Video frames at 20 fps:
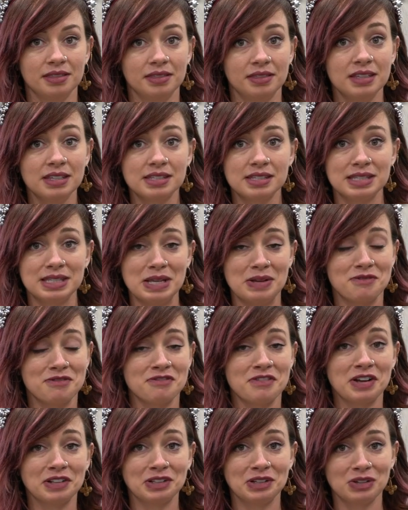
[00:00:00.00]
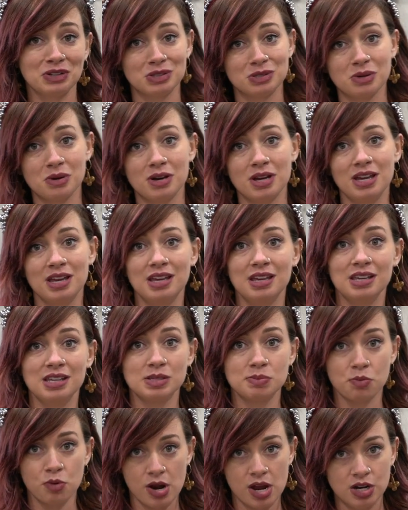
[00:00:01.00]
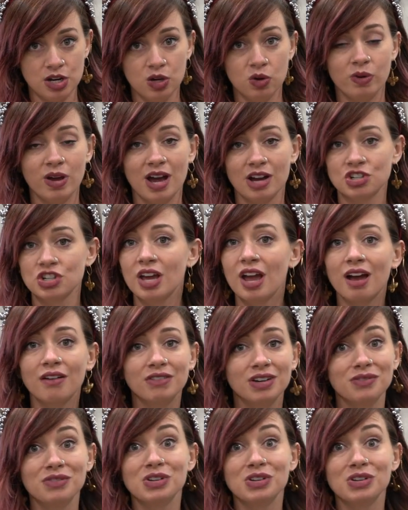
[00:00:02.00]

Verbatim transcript: This fun little toy is brand new. We actually haven't